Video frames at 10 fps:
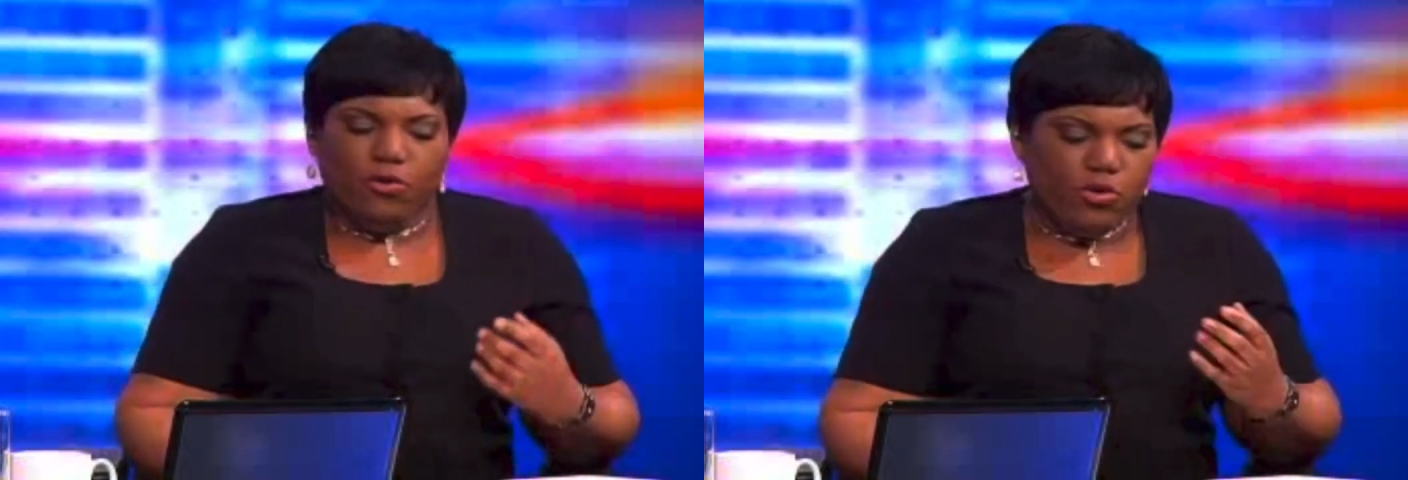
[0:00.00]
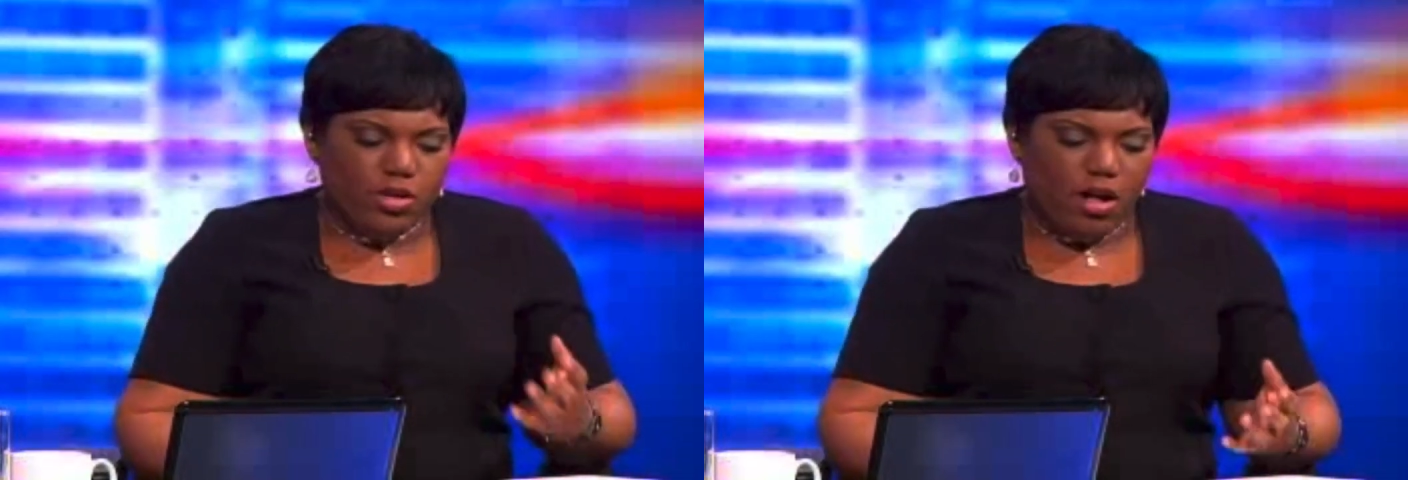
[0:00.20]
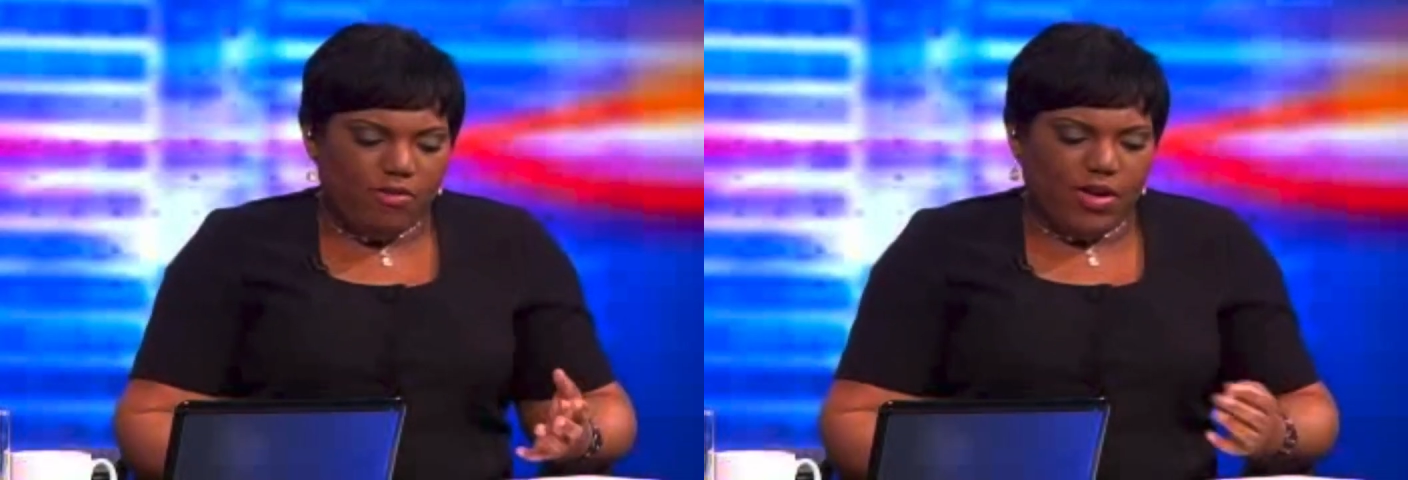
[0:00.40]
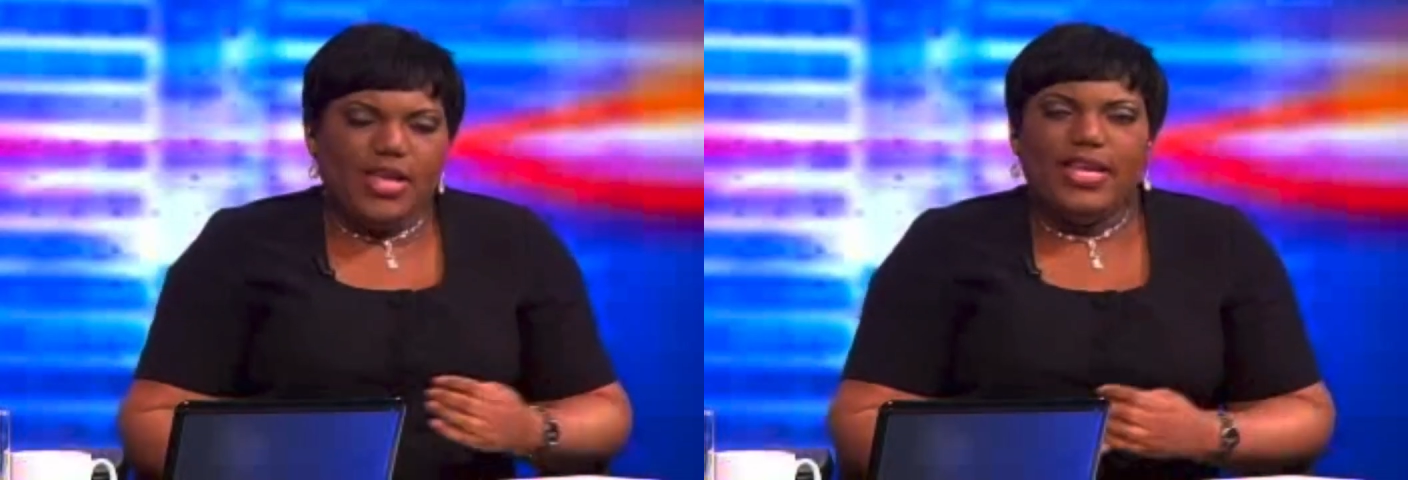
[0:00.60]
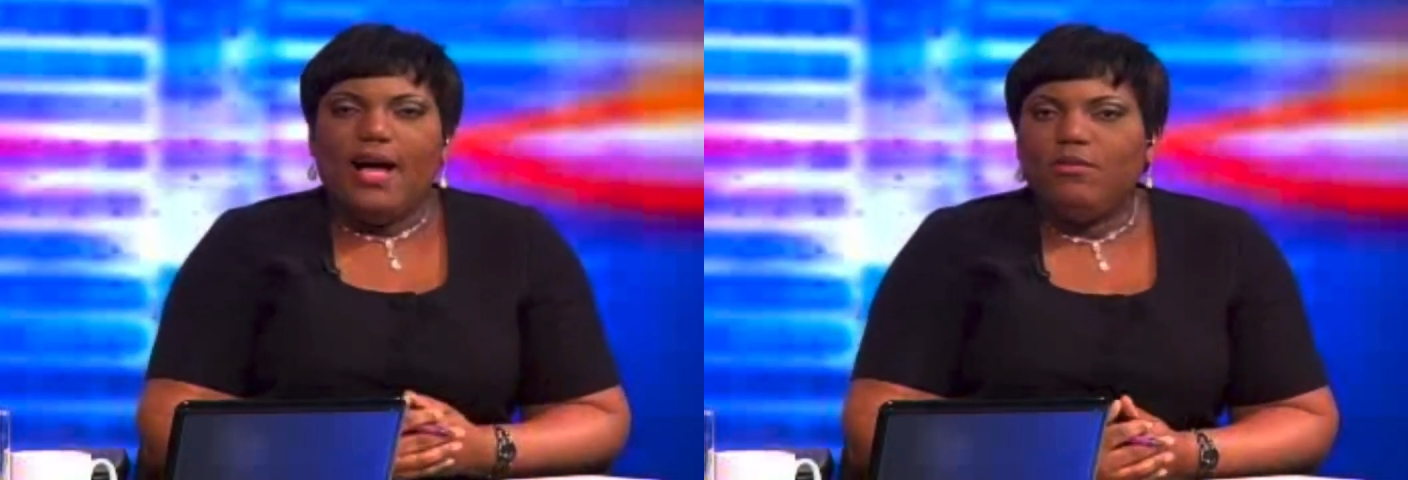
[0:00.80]
Rudolph
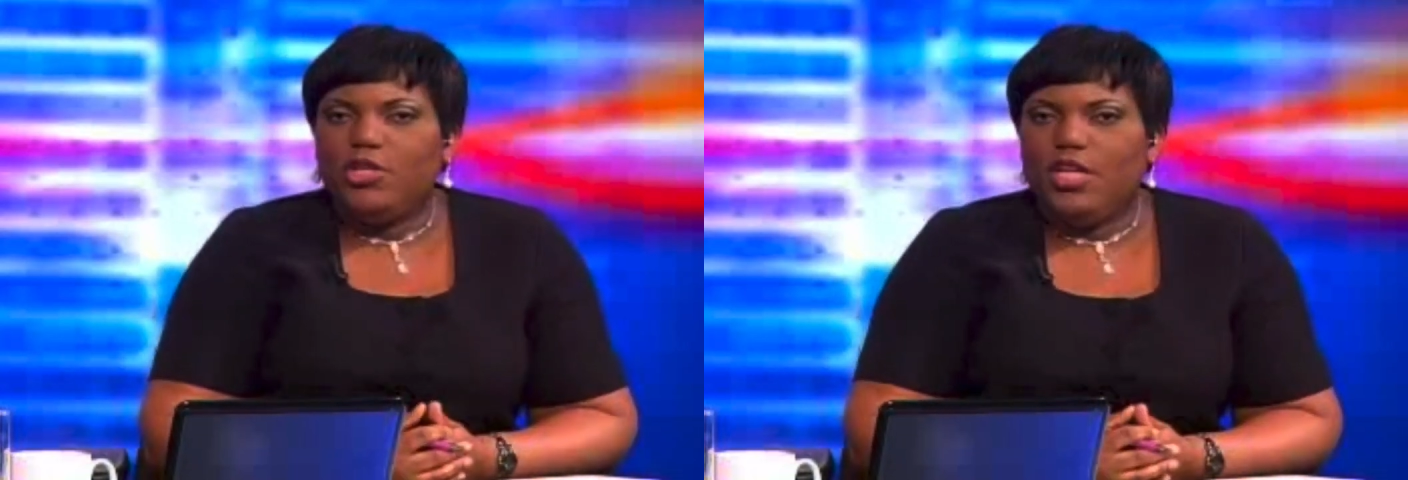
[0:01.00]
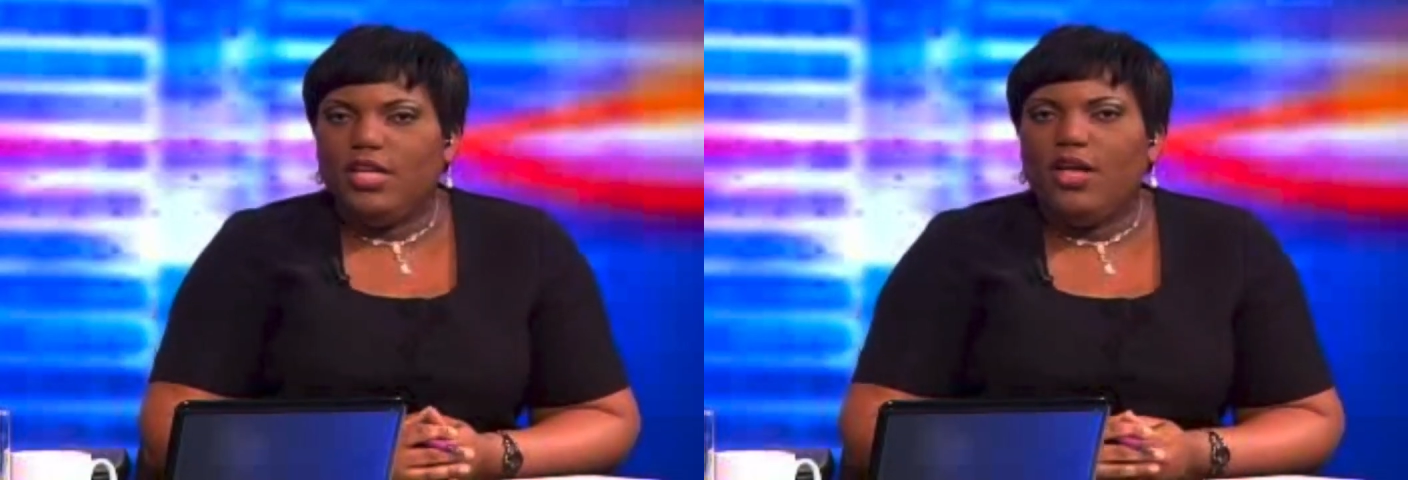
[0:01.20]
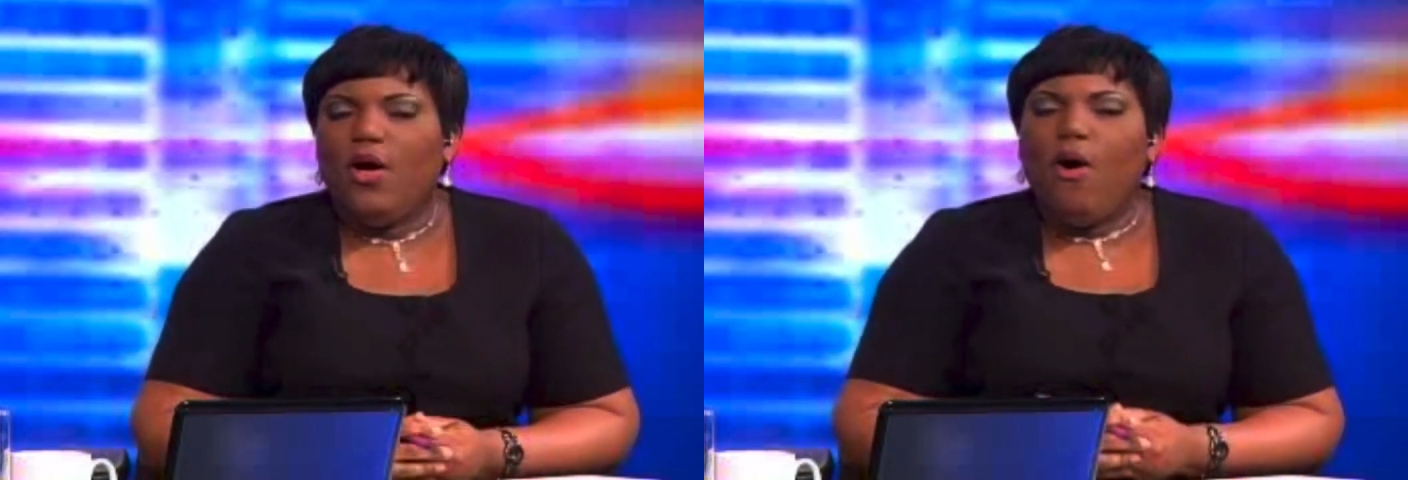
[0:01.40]
Hanamji.